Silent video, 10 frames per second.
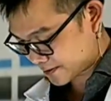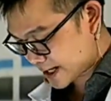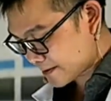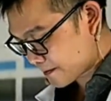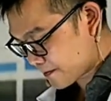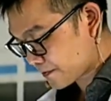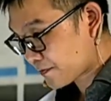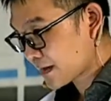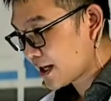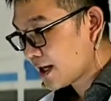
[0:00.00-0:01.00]

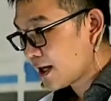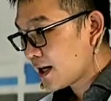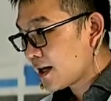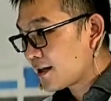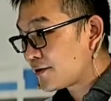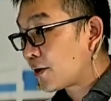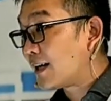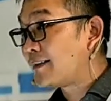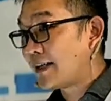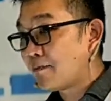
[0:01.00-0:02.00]
Right? So
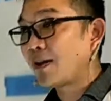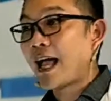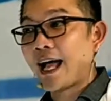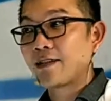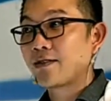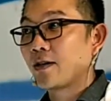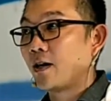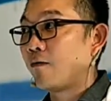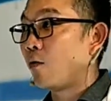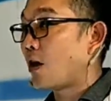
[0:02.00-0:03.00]
a simple act
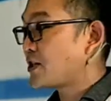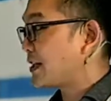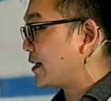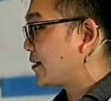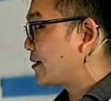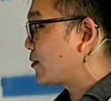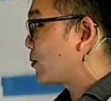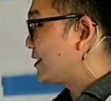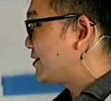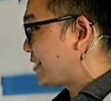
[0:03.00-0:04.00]
of washing
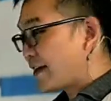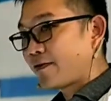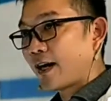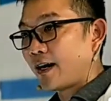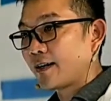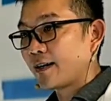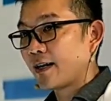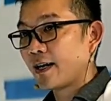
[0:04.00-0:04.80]
with safeguard